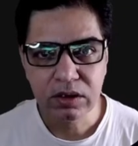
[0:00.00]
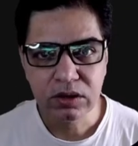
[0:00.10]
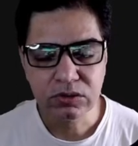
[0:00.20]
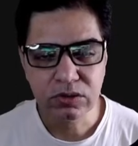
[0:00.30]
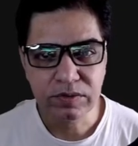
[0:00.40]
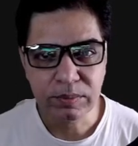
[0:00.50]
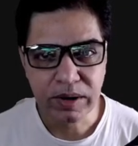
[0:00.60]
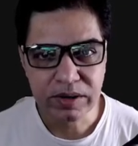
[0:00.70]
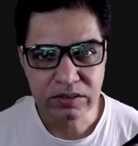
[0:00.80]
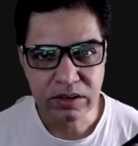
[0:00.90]
So if the
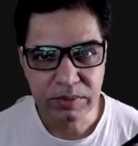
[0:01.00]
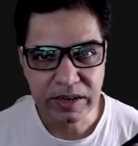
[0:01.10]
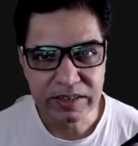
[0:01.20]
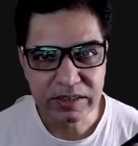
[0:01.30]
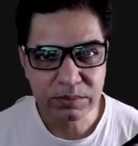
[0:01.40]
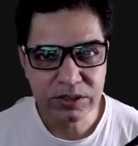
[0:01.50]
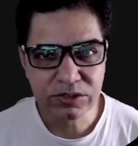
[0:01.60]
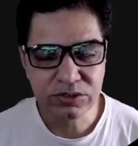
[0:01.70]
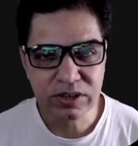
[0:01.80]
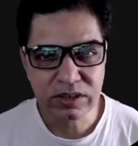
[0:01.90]
blood is coming, a little bit
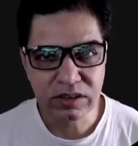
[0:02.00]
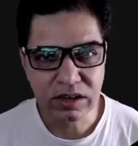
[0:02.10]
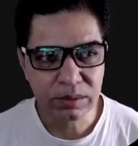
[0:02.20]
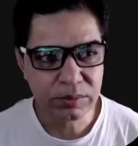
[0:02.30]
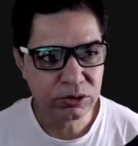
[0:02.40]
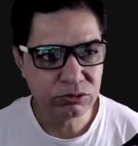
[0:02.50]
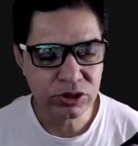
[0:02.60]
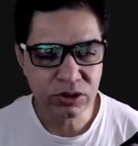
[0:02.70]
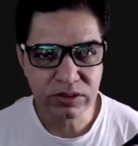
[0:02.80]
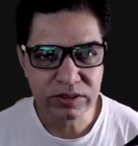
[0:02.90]
streaks are coming, usually
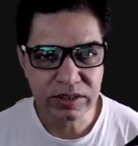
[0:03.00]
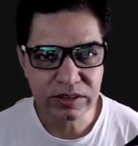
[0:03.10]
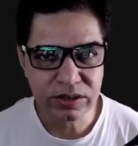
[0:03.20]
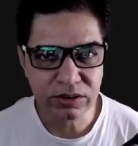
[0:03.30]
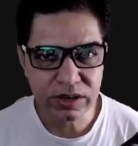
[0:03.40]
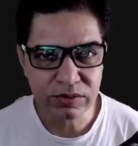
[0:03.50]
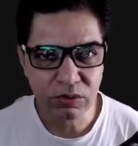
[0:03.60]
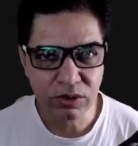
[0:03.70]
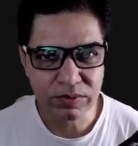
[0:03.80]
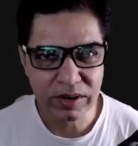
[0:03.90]
on day 3 or day 4
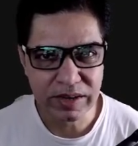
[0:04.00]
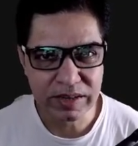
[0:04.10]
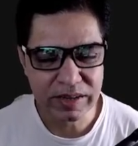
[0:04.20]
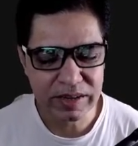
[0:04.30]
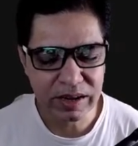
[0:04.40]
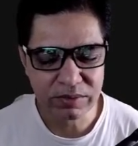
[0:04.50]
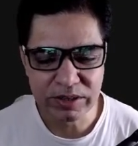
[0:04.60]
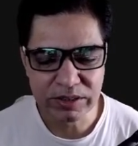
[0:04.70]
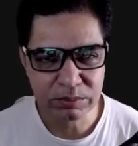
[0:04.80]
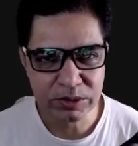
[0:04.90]
of diarrhea, they can have a
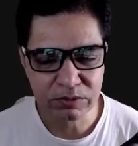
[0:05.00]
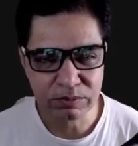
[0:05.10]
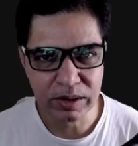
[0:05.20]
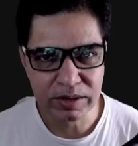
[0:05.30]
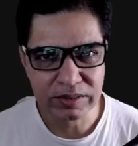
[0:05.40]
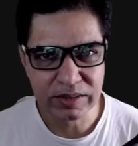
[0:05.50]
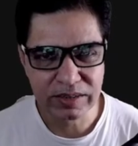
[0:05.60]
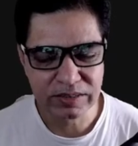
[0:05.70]
little bit of blood in that.